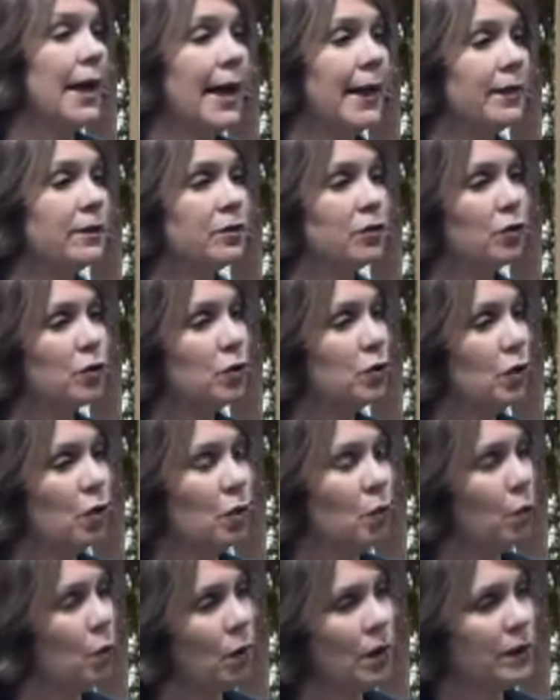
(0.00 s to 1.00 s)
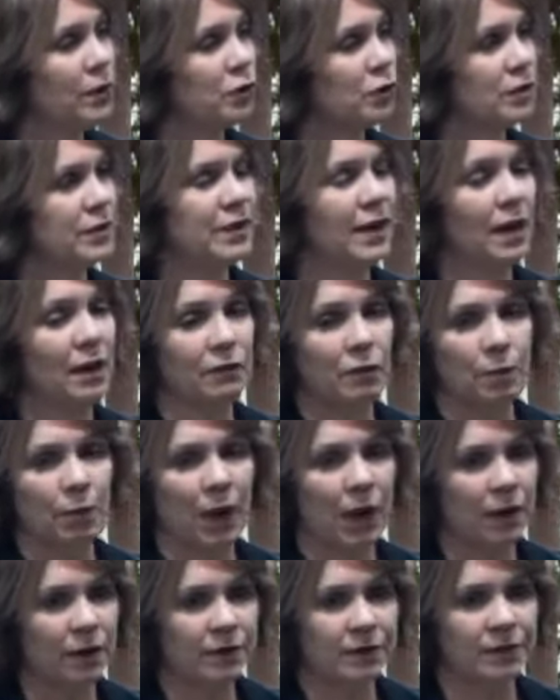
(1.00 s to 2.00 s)
And so you don't want to just have your
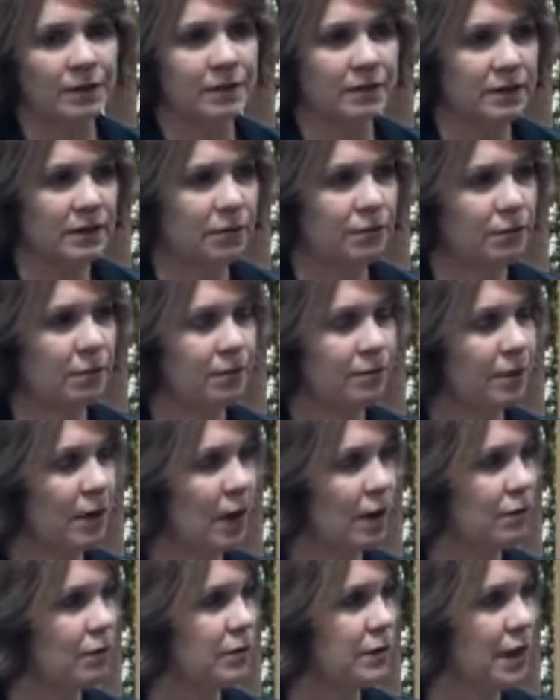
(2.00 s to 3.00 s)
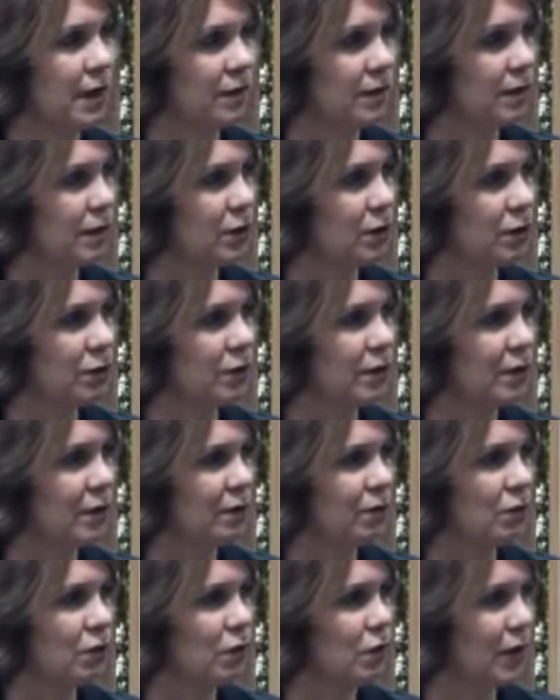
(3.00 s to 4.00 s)
policy sit for 5 or 10 years and
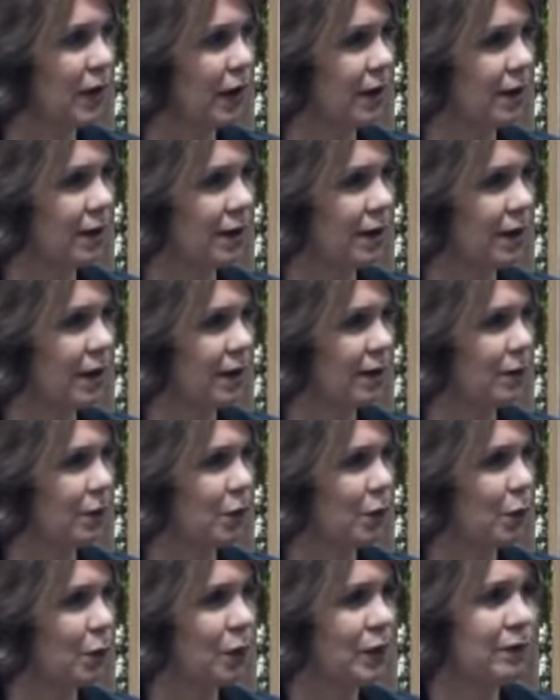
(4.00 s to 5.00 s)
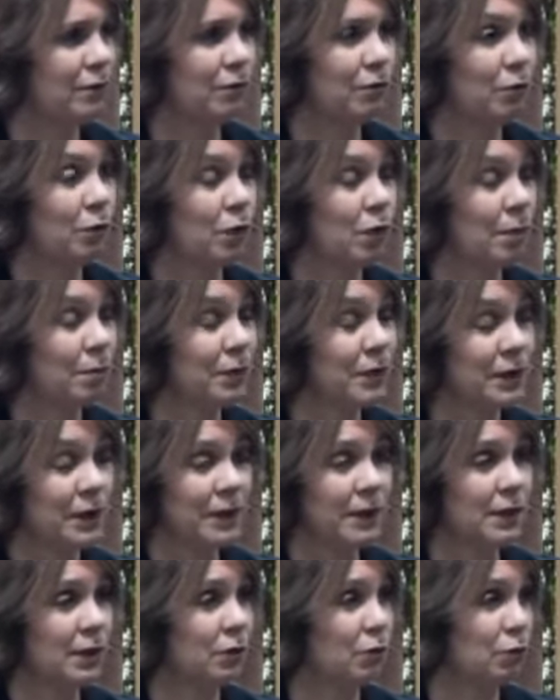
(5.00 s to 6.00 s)
never look at it again. We've
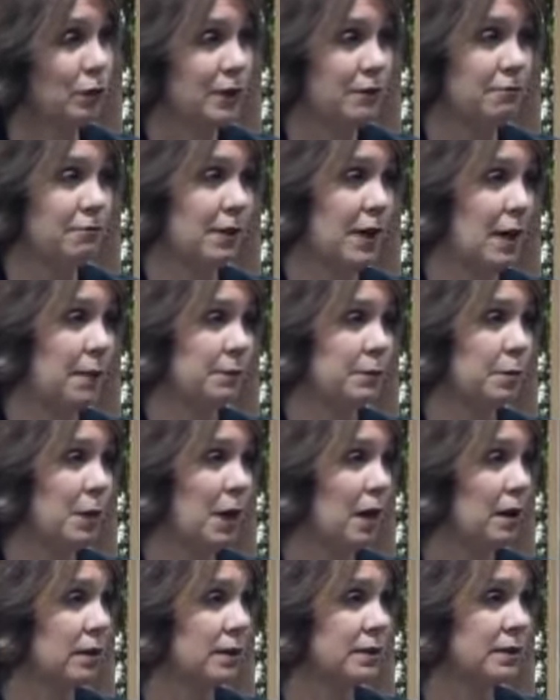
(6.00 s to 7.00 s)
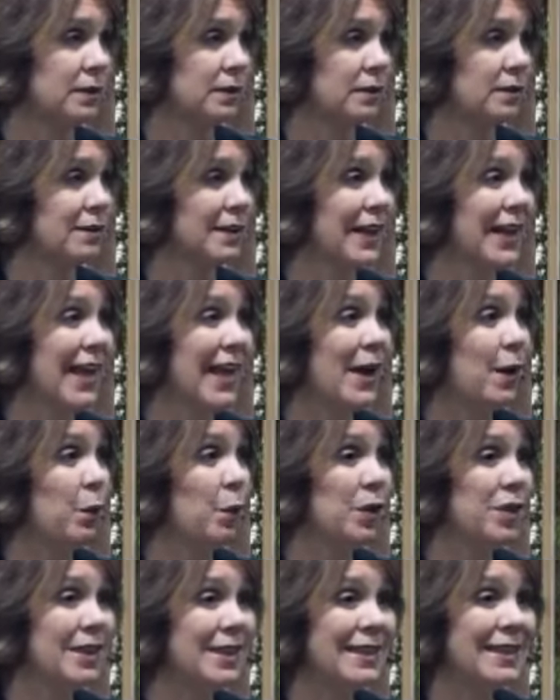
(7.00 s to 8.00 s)
completely revamped policies
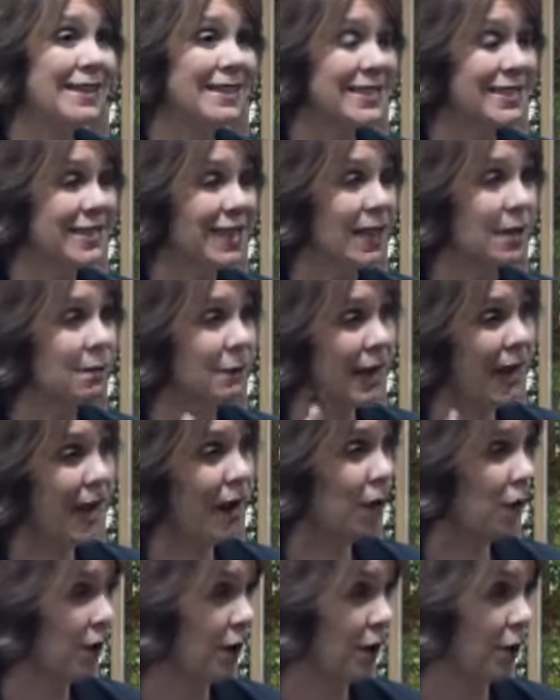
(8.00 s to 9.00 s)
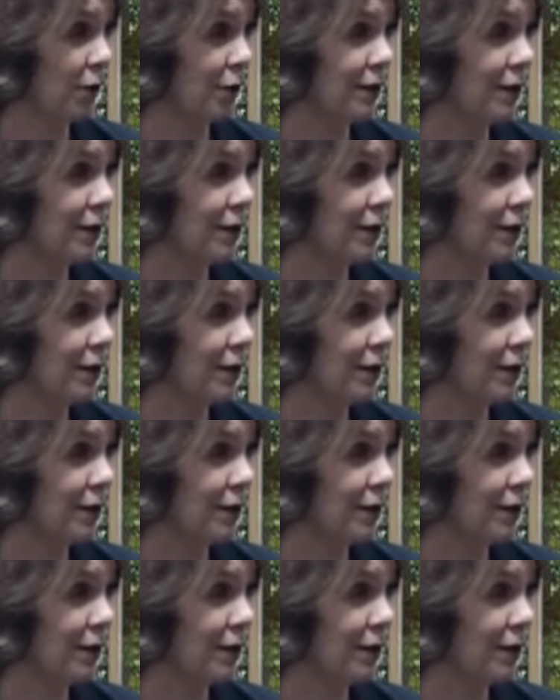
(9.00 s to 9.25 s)
within the same carrier.